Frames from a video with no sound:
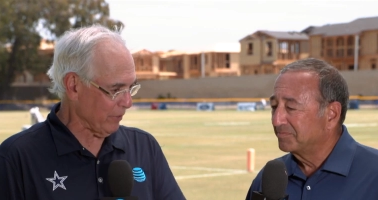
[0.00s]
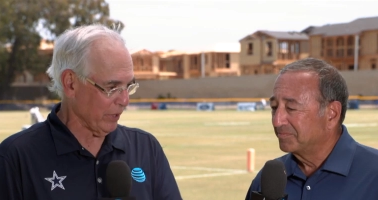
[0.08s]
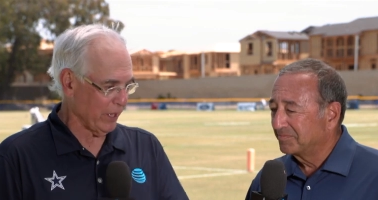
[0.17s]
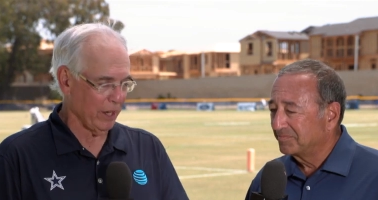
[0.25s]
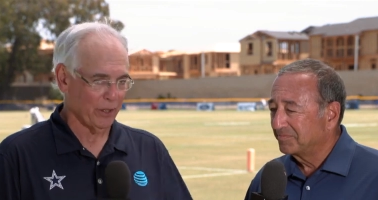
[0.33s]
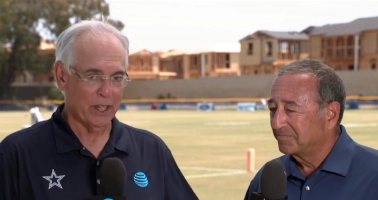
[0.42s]
Speaker 1: and
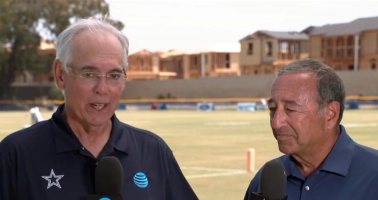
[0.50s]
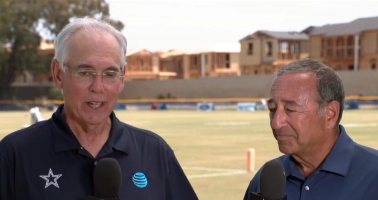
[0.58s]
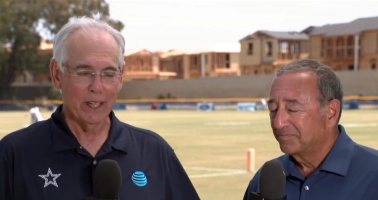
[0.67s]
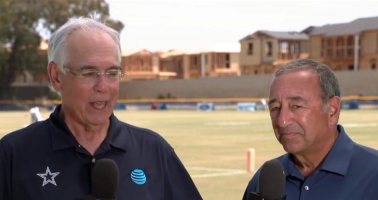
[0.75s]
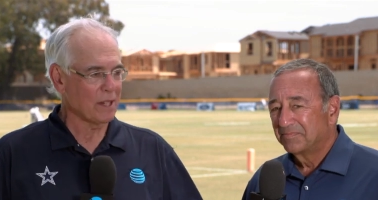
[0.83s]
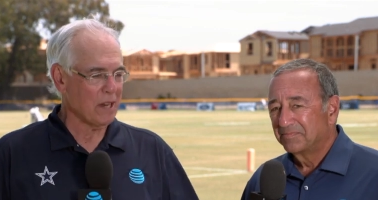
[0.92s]
everything else.
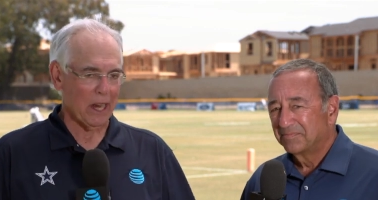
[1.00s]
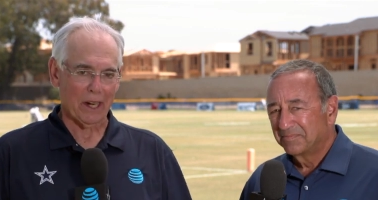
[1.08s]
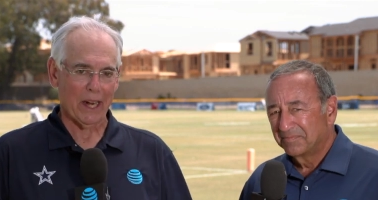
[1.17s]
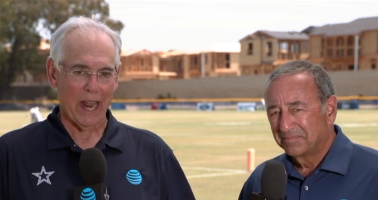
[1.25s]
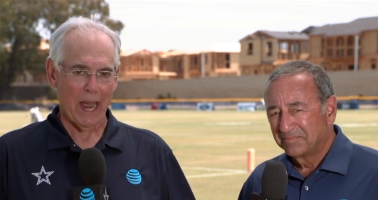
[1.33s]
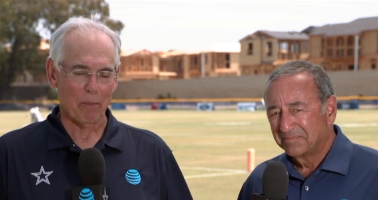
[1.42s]
That's not
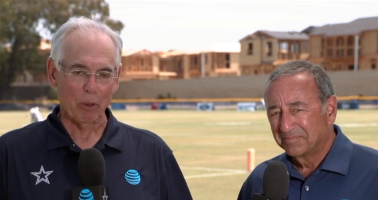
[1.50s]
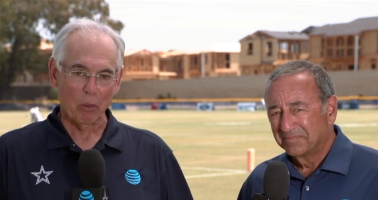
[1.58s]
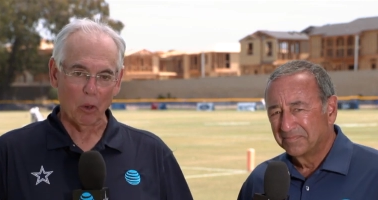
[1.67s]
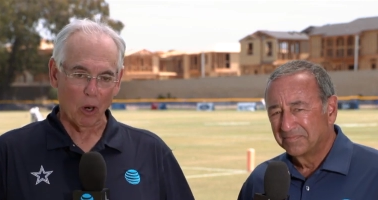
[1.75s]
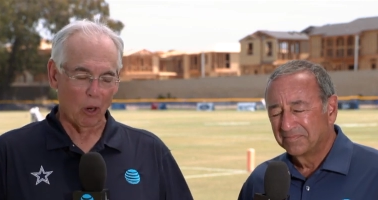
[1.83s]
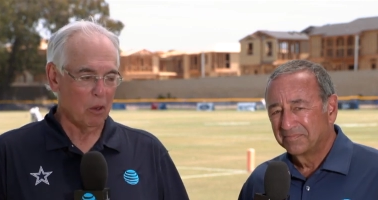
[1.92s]
going to happen
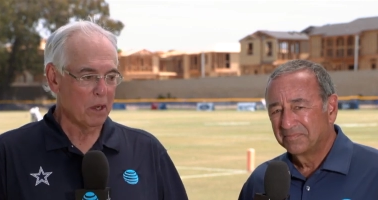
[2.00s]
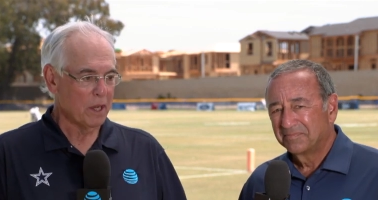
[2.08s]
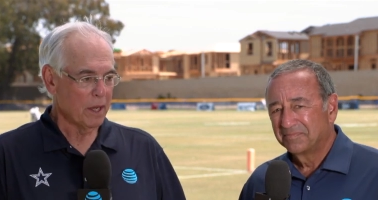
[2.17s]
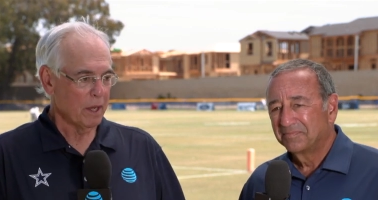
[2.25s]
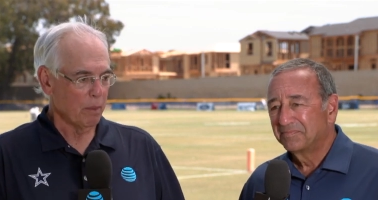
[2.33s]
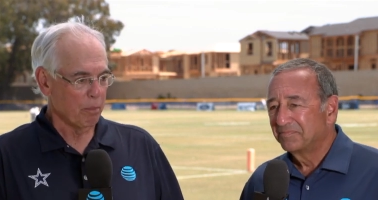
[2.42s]
tomorrow,
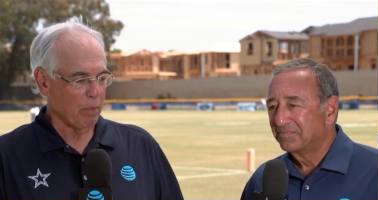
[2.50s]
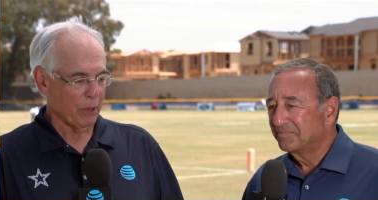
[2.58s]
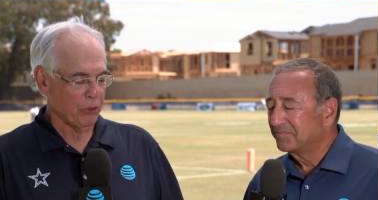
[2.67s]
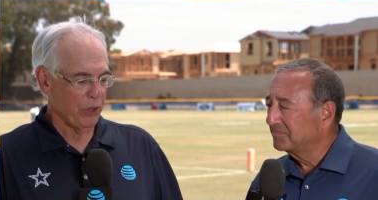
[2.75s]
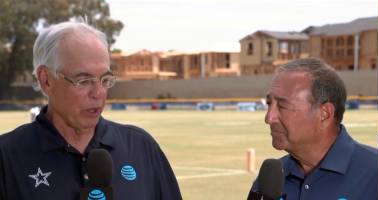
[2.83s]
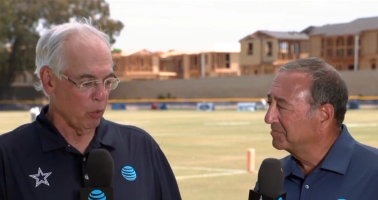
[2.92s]

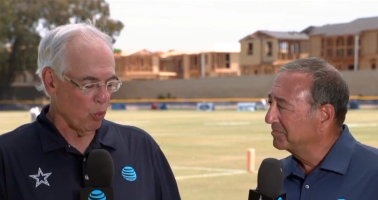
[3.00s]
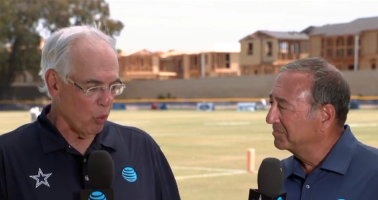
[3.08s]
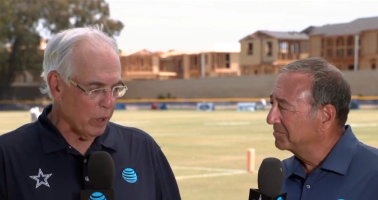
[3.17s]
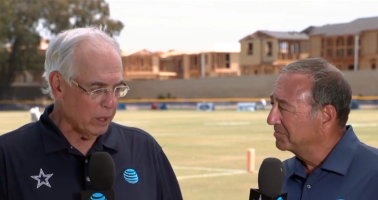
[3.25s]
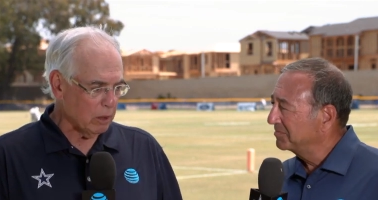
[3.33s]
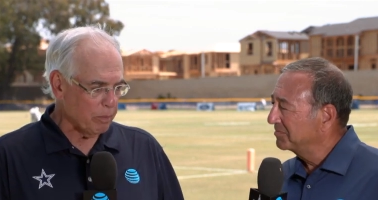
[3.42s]
but there
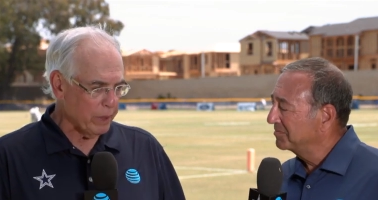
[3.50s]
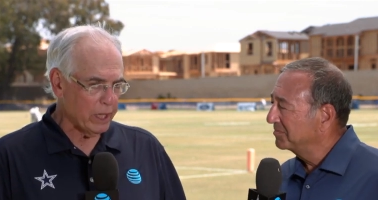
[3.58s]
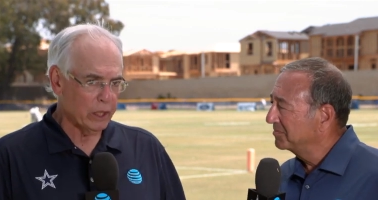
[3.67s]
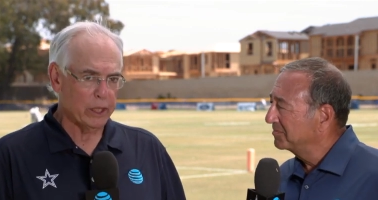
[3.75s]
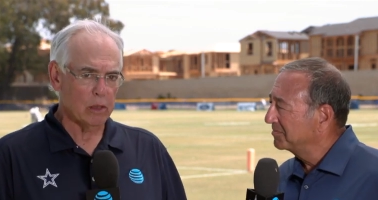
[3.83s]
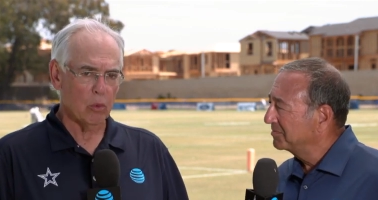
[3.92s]
will be
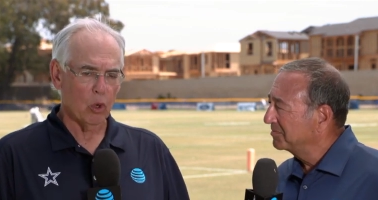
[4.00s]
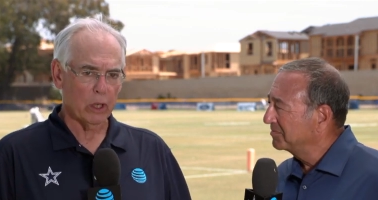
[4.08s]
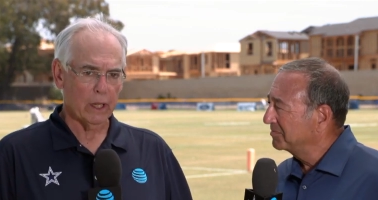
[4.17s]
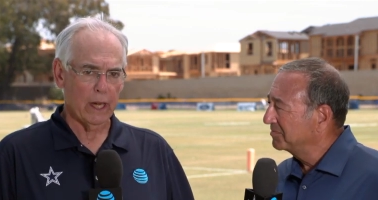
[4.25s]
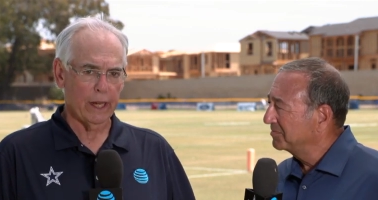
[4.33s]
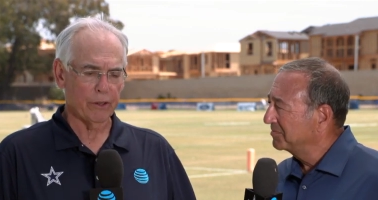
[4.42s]
a little more
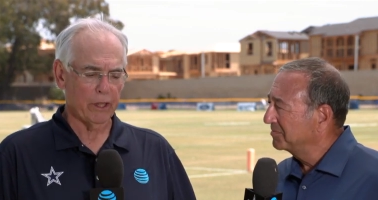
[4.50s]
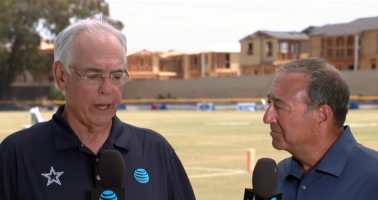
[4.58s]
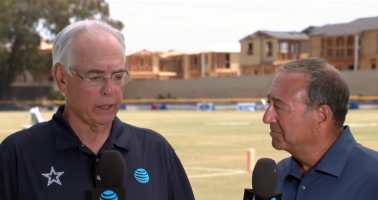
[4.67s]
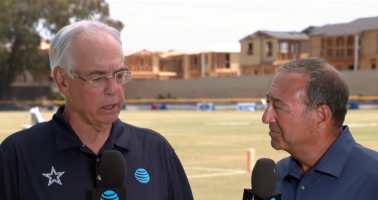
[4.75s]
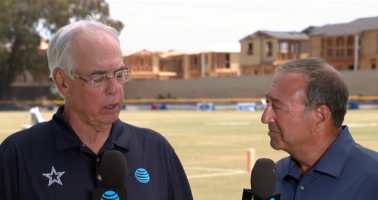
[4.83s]
contact.